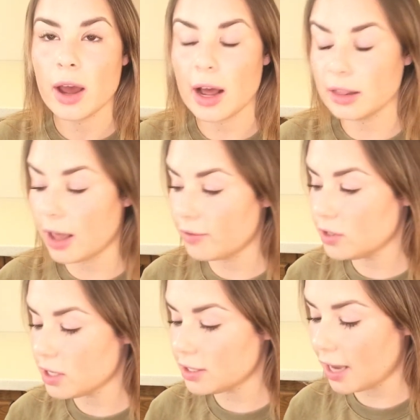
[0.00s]
I love
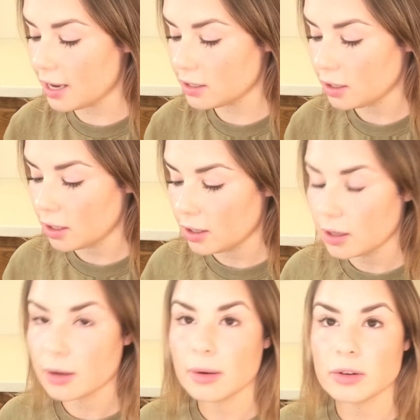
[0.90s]
to set
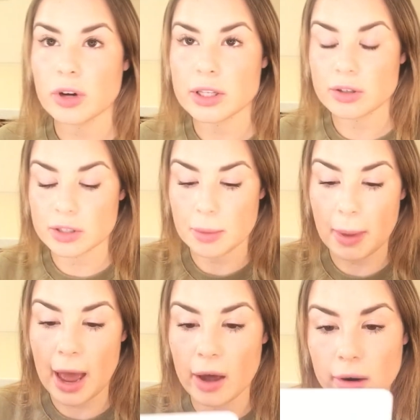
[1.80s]
translucent
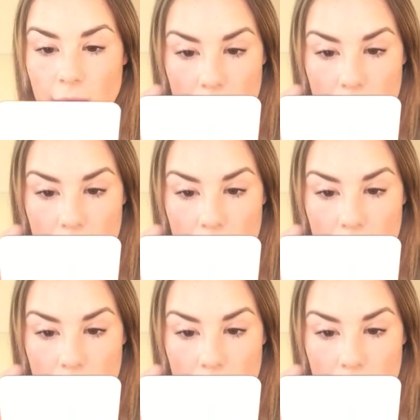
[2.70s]
powder